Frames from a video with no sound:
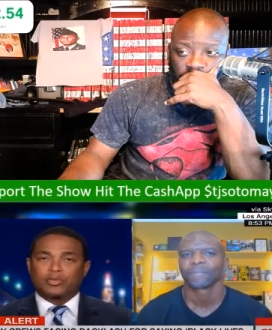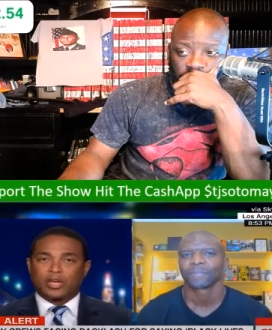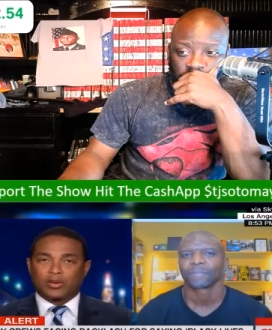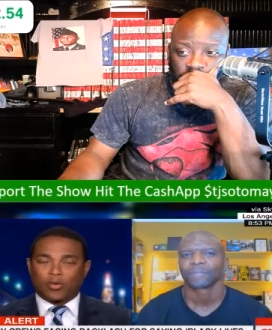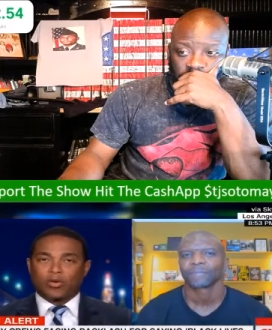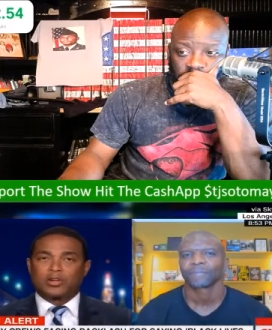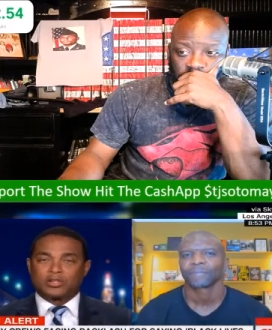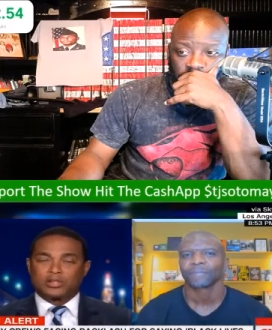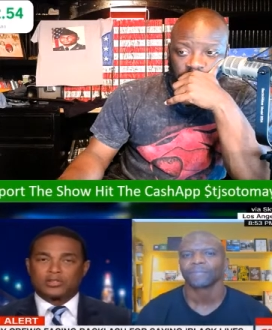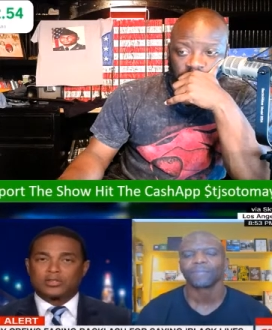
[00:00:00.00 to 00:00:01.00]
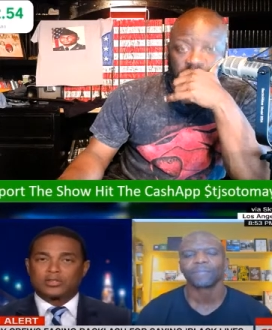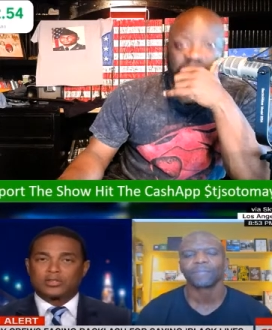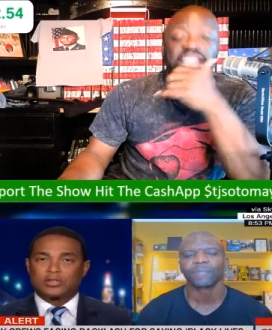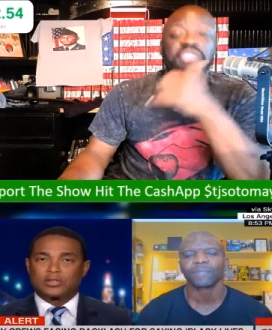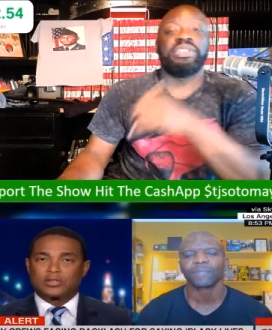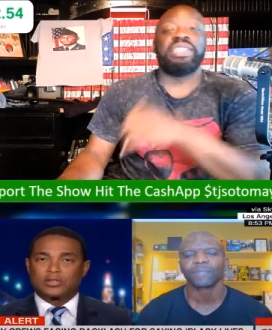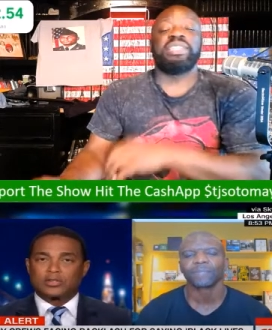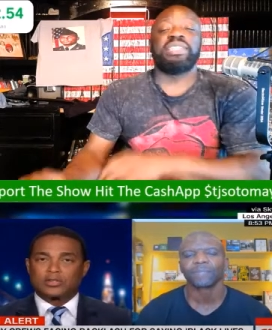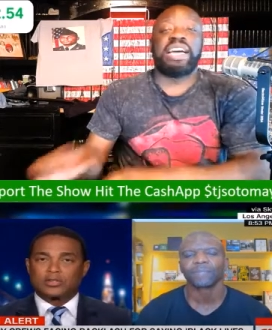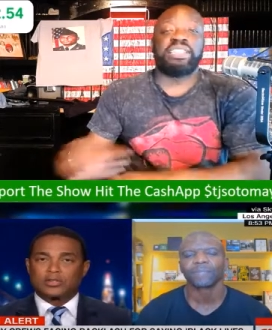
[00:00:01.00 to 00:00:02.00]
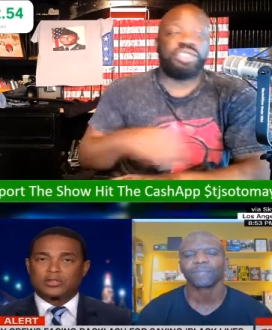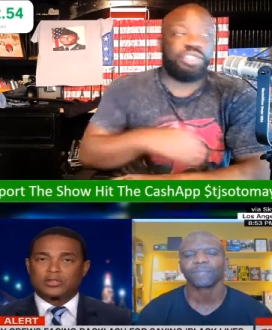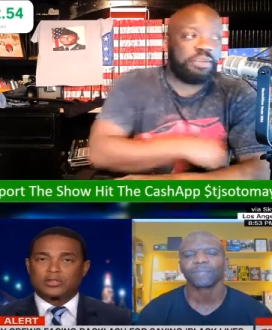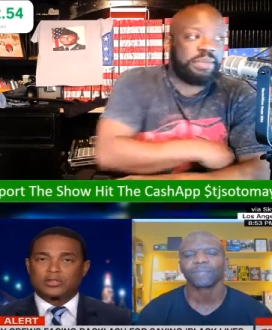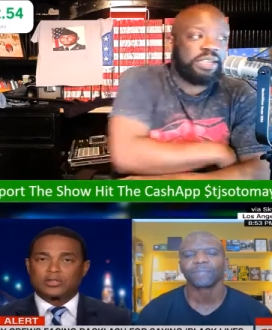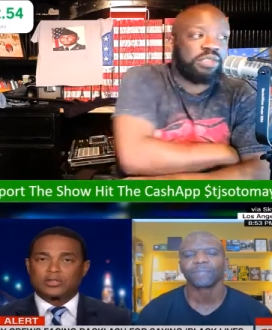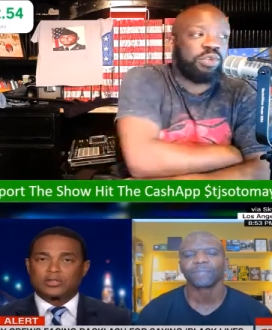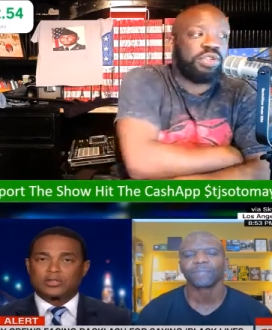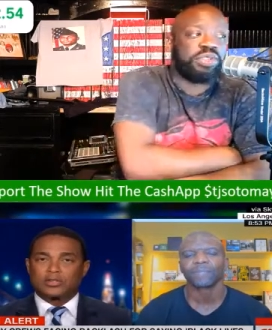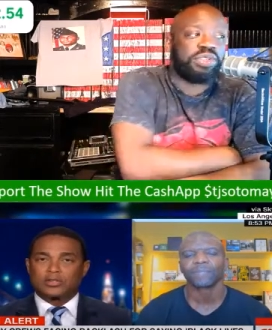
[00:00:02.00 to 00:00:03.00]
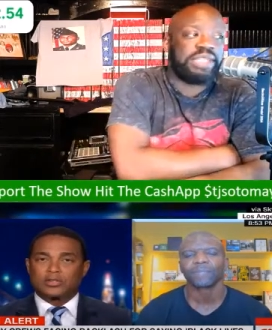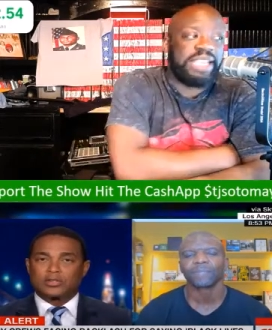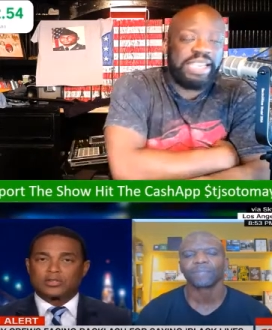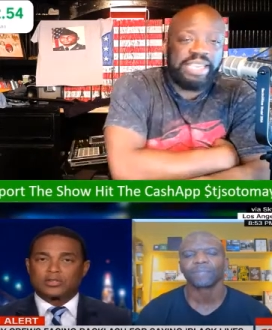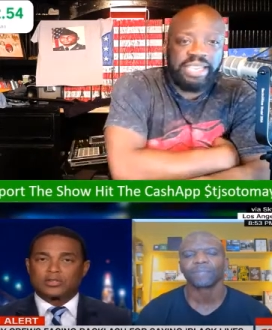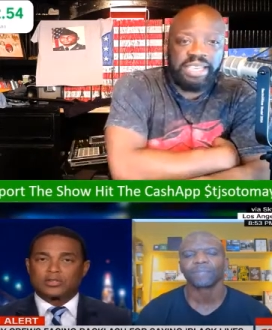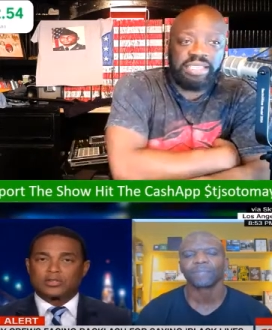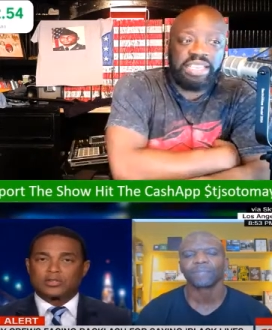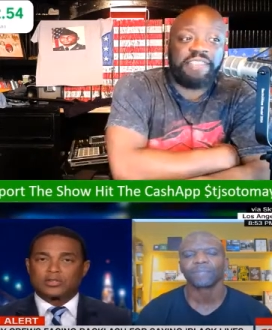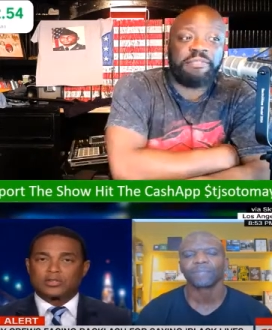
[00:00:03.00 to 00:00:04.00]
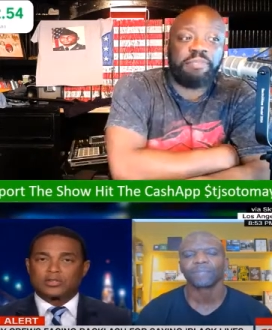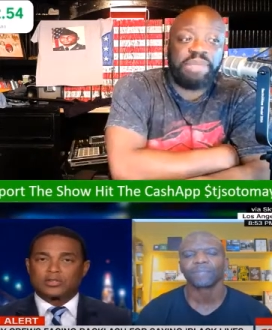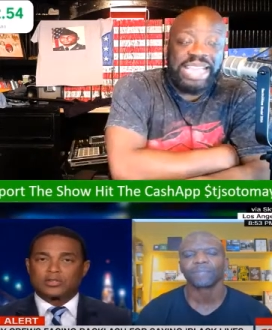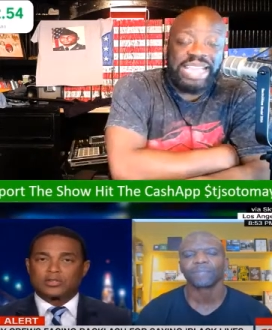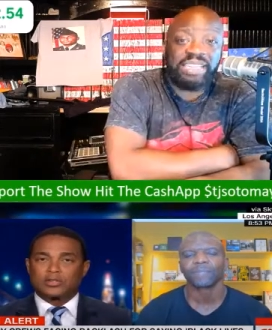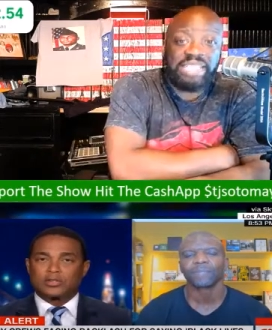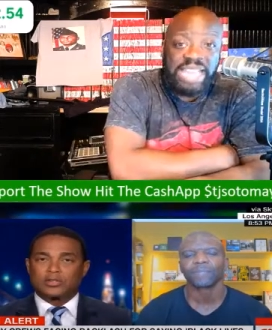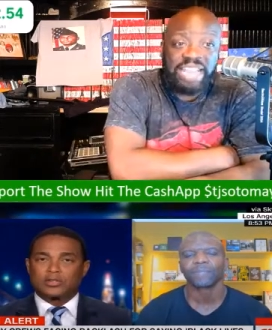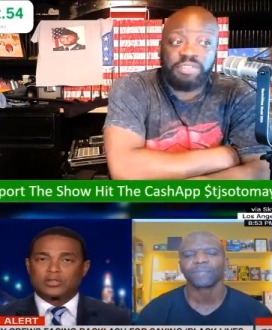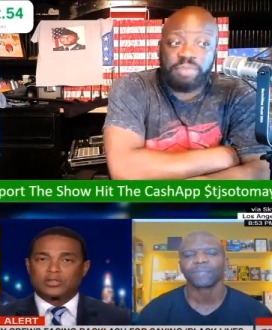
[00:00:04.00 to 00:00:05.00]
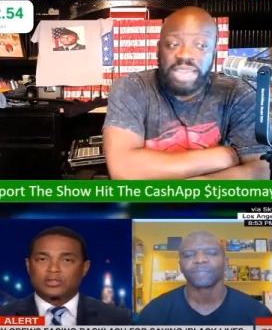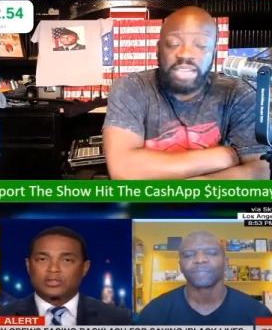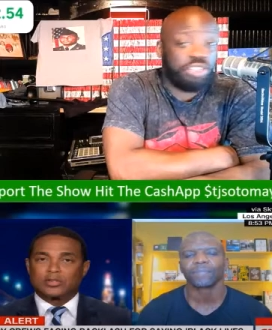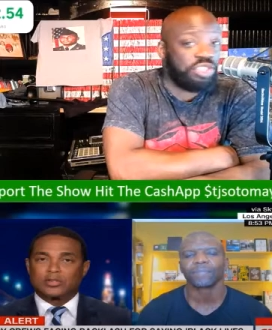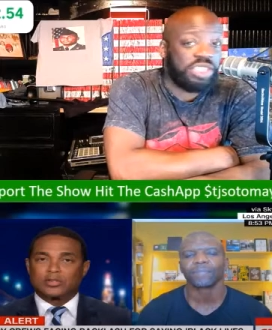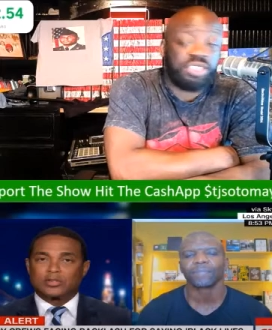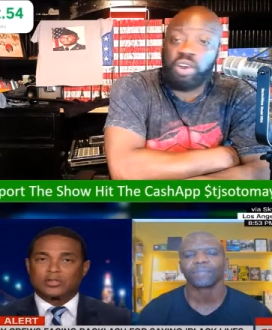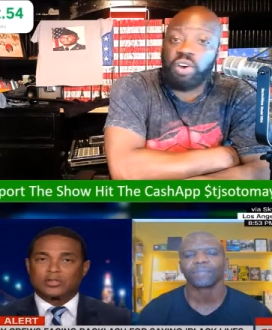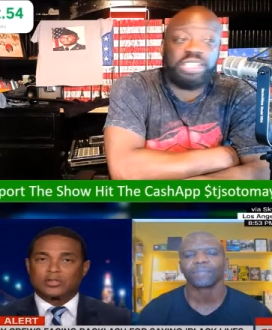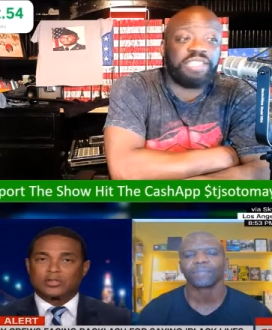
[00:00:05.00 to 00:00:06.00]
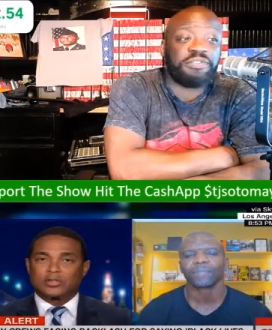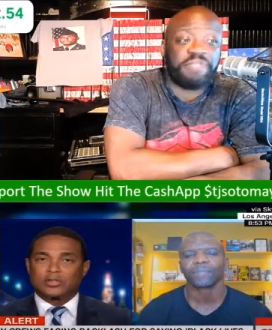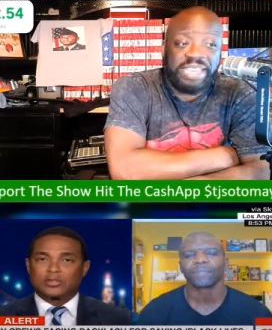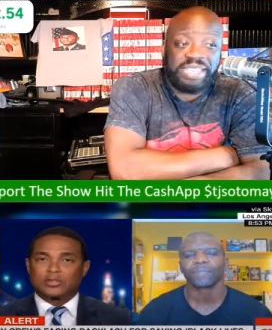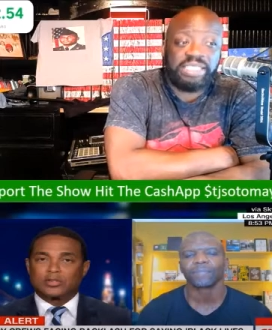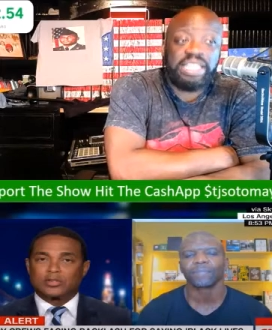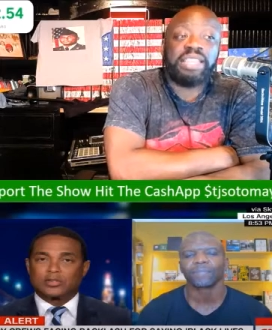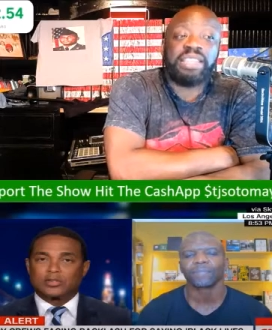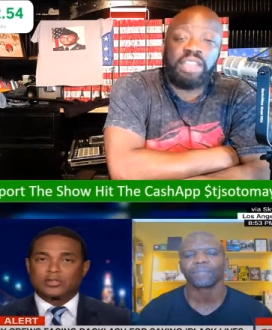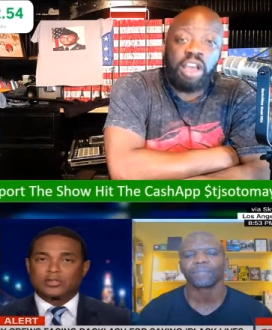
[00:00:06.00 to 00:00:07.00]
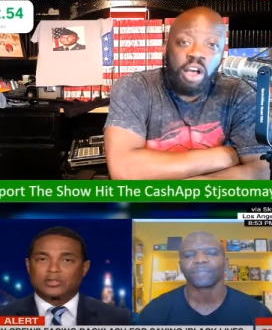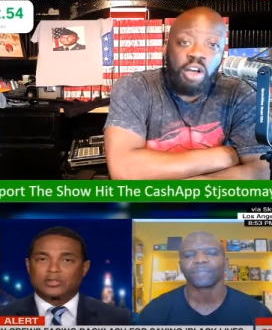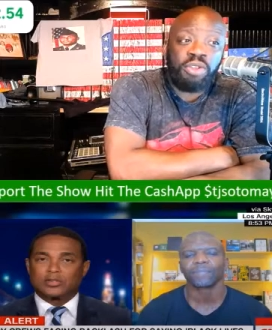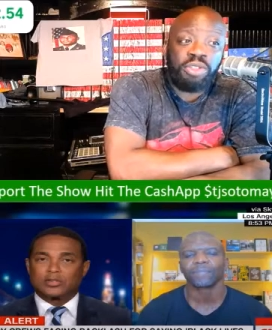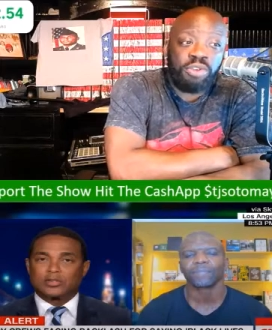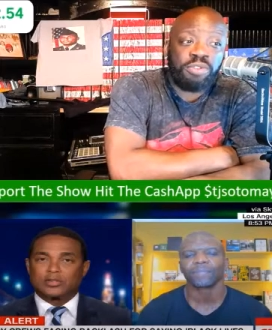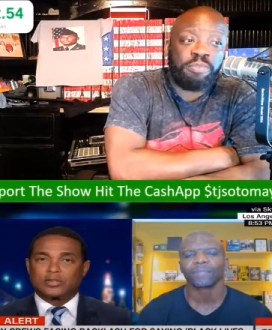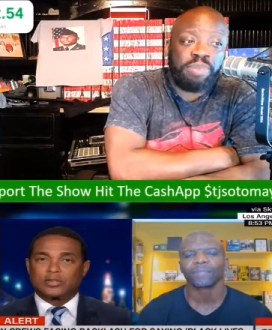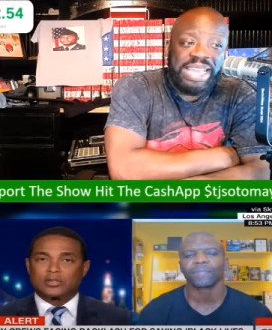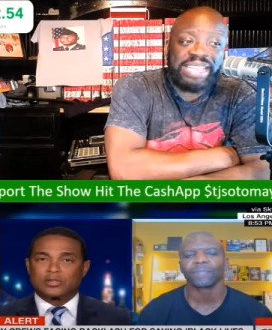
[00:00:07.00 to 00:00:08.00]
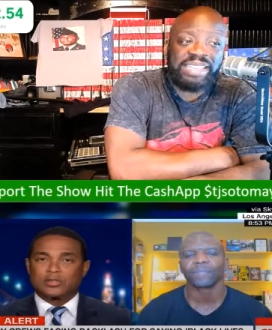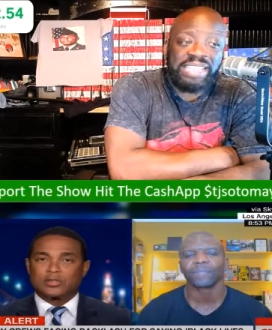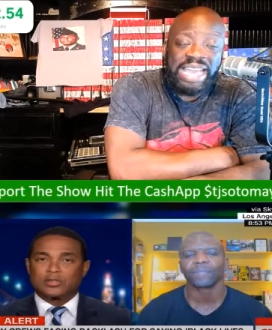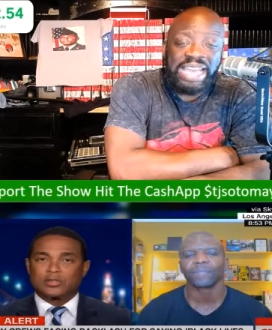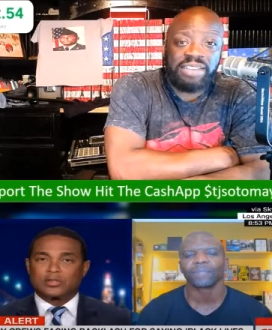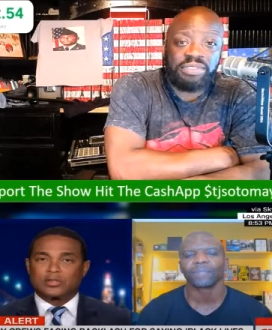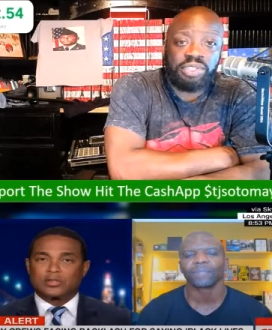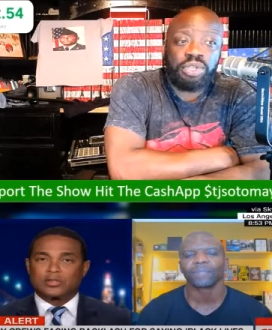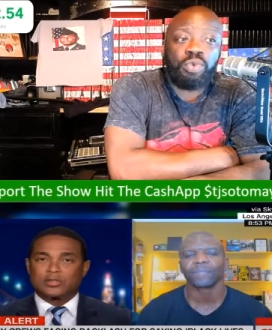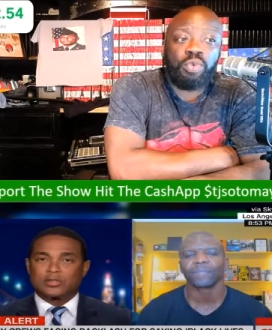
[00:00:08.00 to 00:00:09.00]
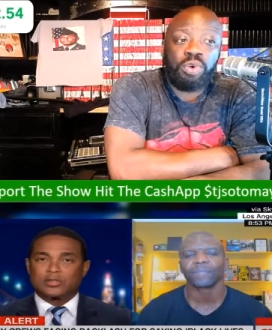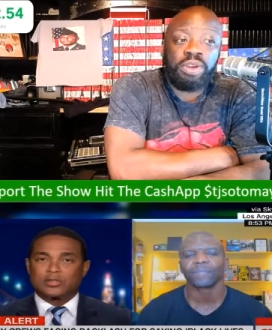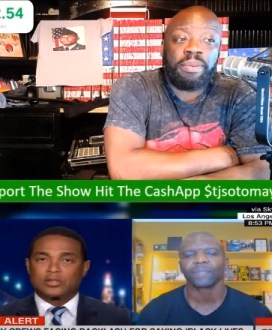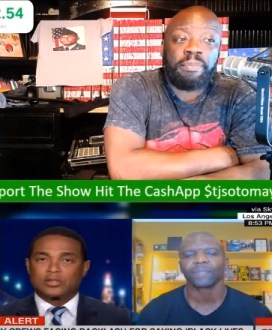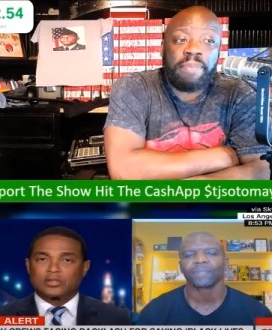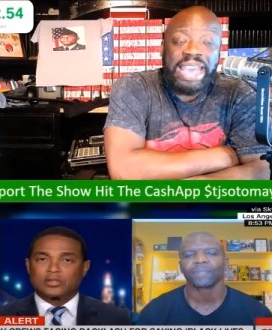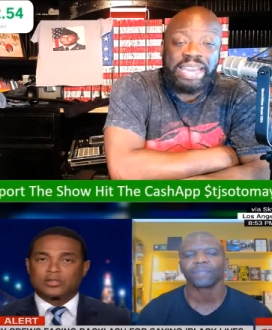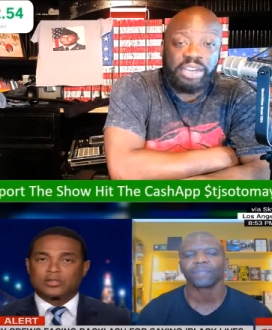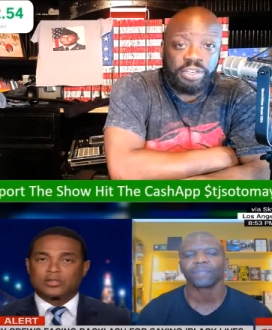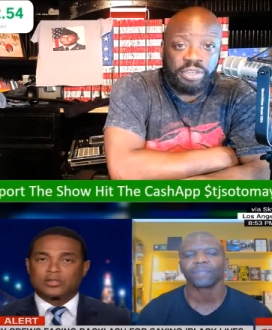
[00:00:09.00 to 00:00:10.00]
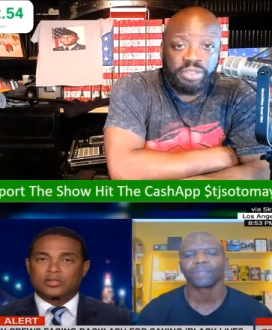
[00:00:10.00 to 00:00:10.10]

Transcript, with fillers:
Speaker 1: and oranges.
Speaker 2: Well, actually, it is not, sir, because what you're saying is if Black Lives Matter just on its face, then all those black lives would matter.